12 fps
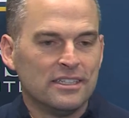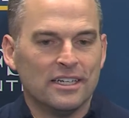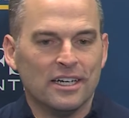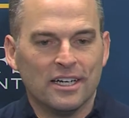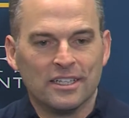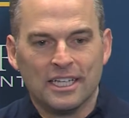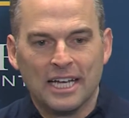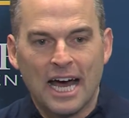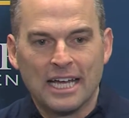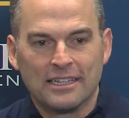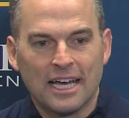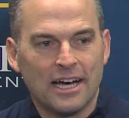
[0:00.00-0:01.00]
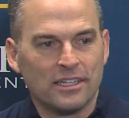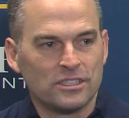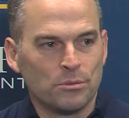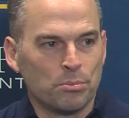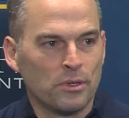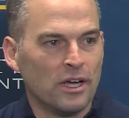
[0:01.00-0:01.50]
the
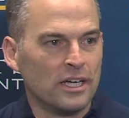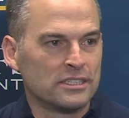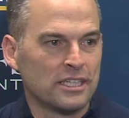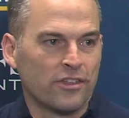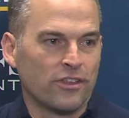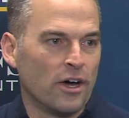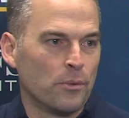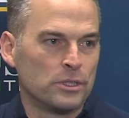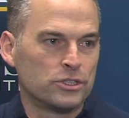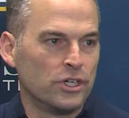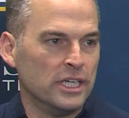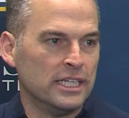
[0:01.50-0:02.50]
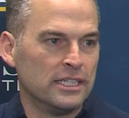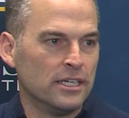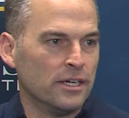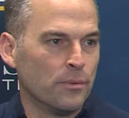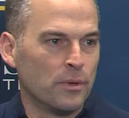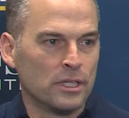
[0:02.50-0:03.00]
9,000 plus, I thought, were treated
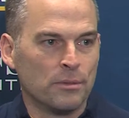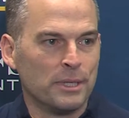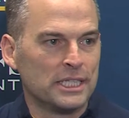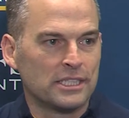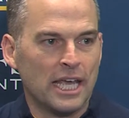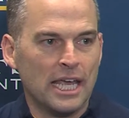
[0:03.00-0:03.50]
one of the best